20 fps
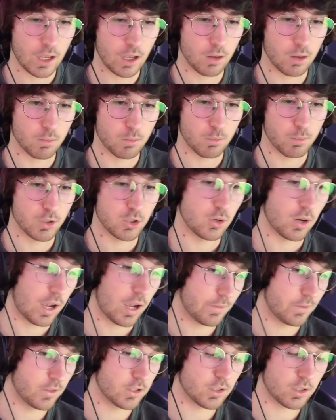But you have
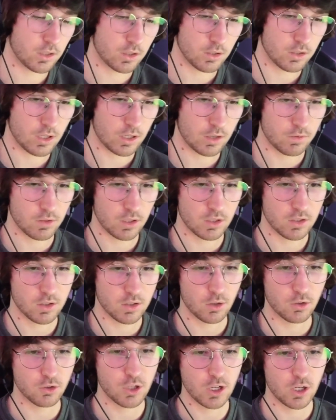this kind of like
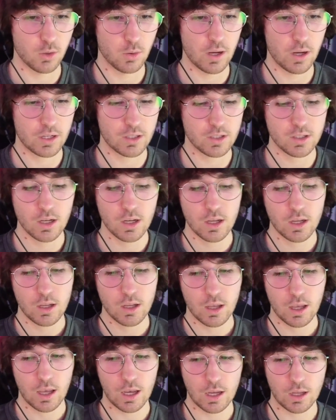single chain UX.
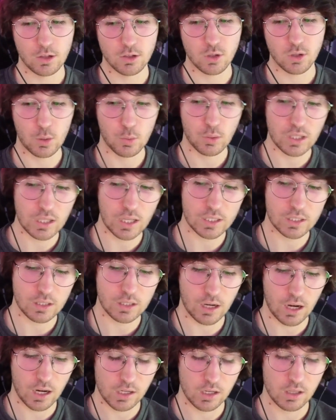And so I really like the
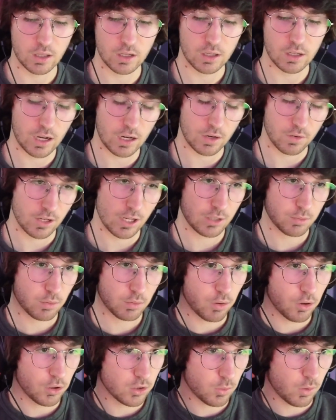idea that kind of Connects
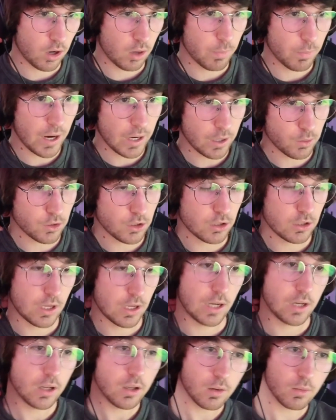proposed a while back, which is
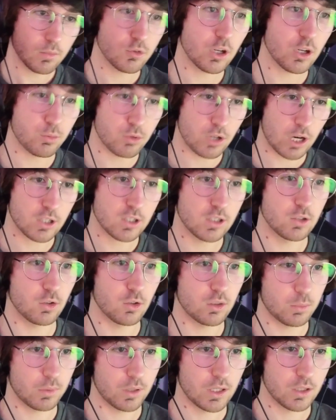that chain abstraction is
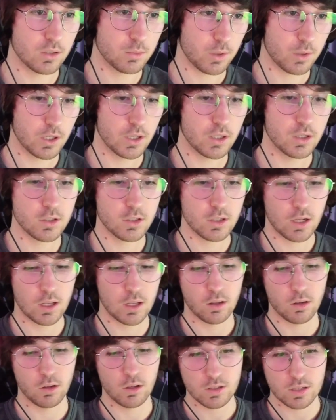ultimately an experience,
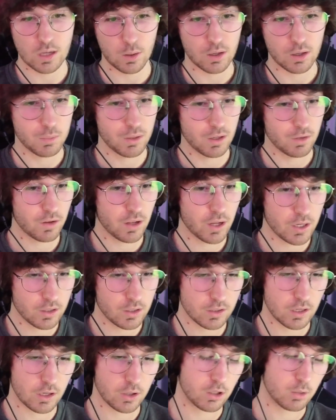and this is how it can be defined, this is
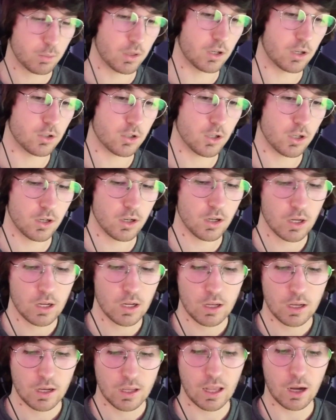how it can be understood. And
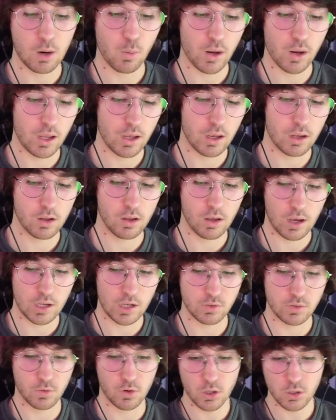that way, as a
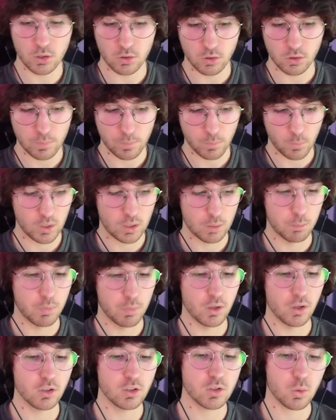vertical, we can
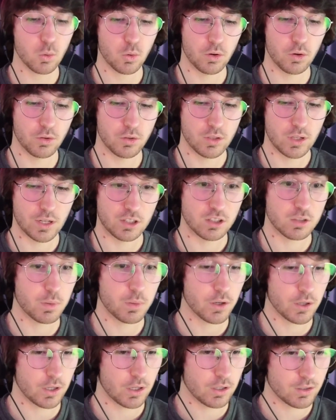build towards an
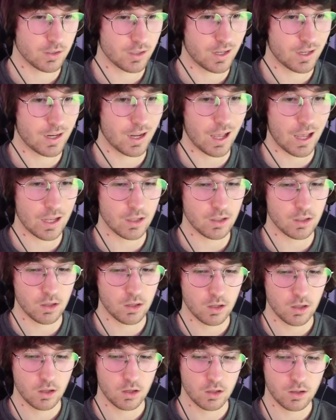experience and not
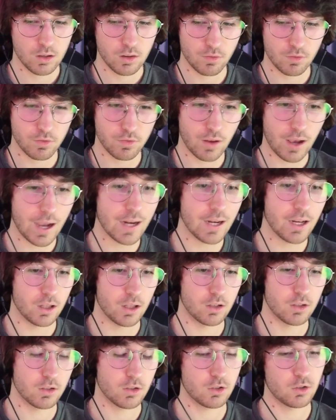confine it
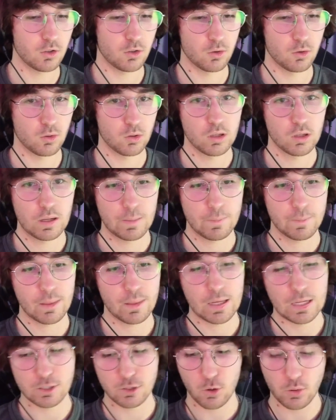to
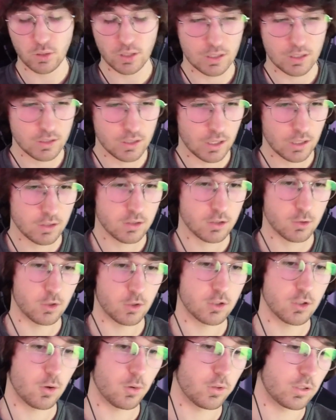it's only intents, or it's
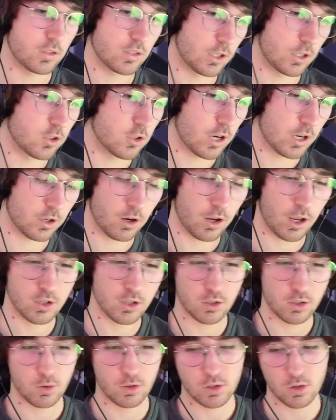only signature aggregation,
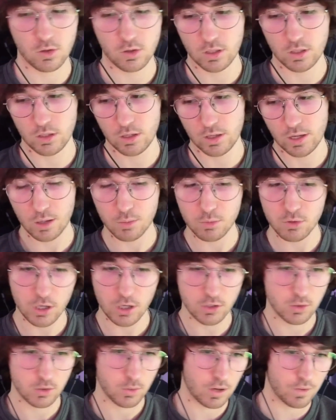or it's only account
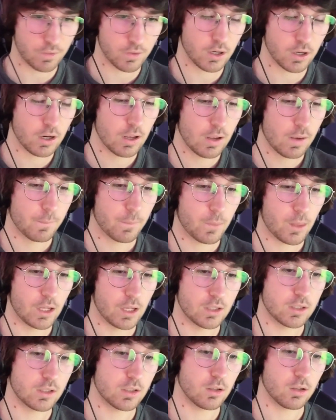abstraction, or whatever.
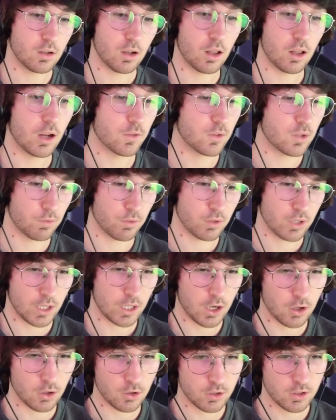It's a lot of different
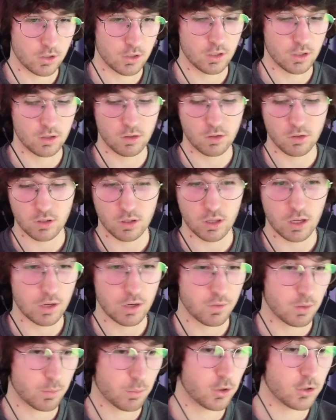technologies, and there's a lot of
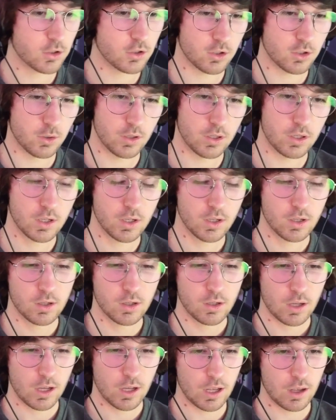different approaches to it.
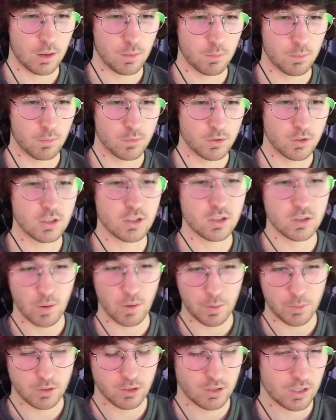So this is why
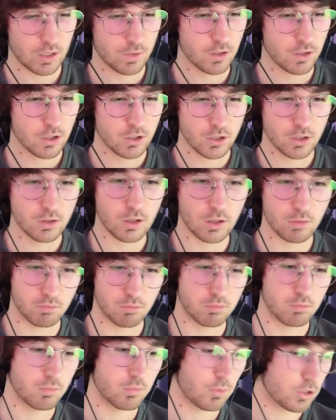we chose the definition, and
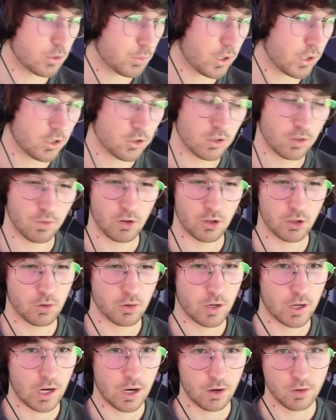it's a pretty interesting vertical
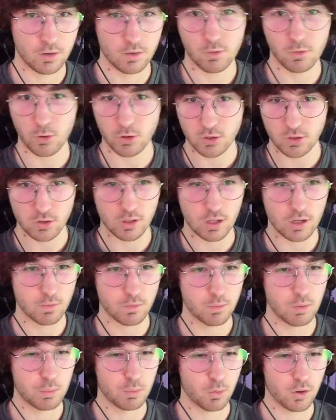right now. And of course, there's a lot of
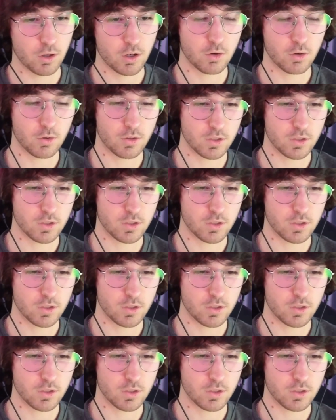people working towards it.